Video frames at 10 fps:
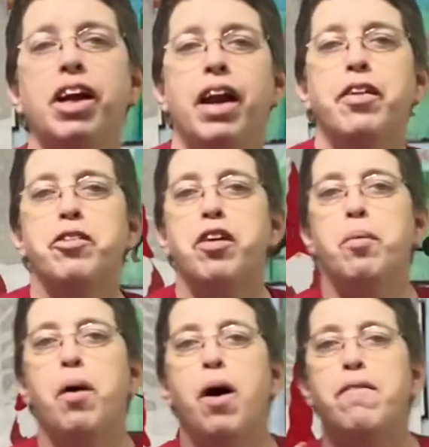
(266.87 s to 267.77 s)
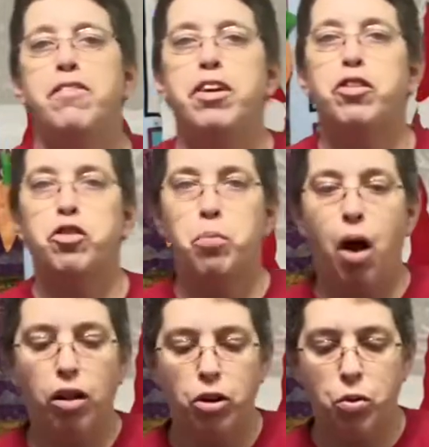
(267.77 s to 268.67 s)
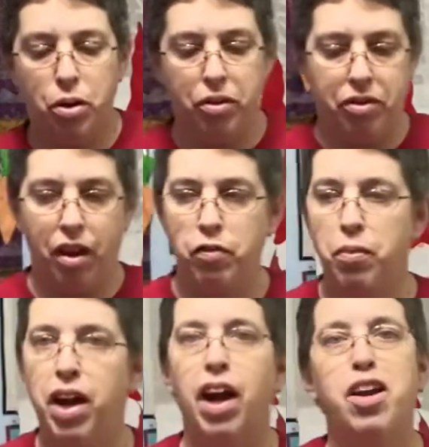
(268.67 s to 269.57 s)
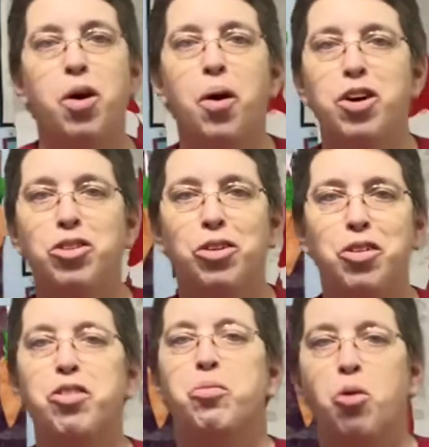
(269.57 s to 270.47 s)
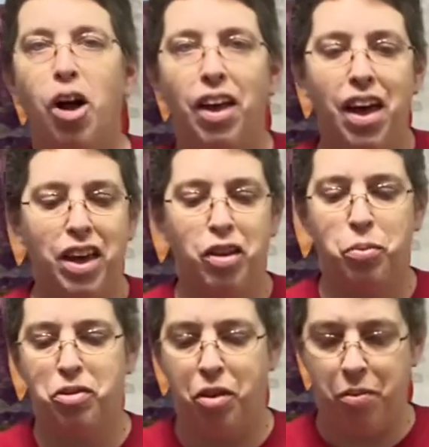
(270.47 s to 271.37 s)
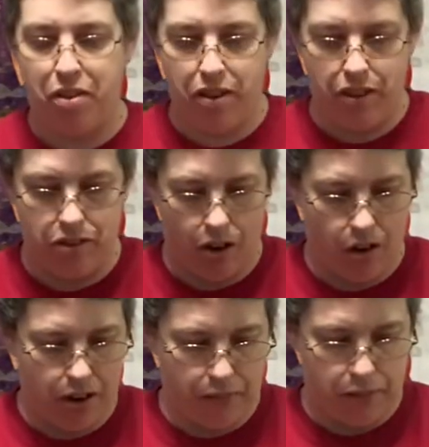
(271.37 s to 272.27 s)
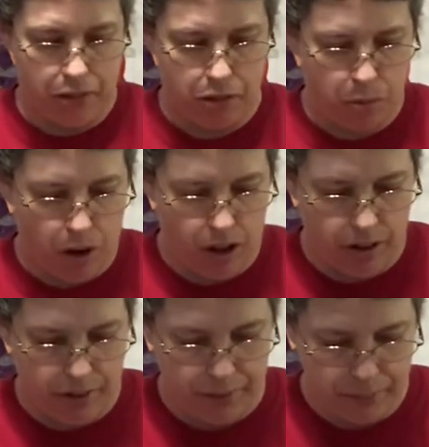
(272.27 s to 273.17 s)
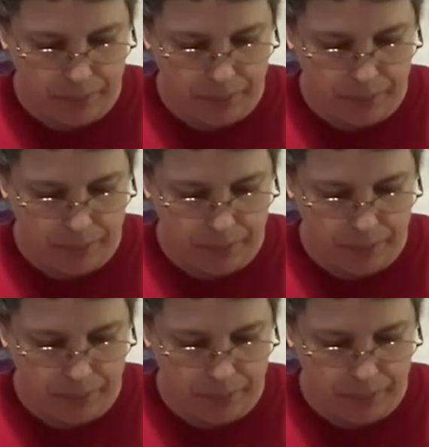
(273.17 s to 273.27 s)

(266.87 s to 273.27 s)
get into some of the smaller quilts that I've made. I know I showed you some wall hangings, but some of these are even smaller.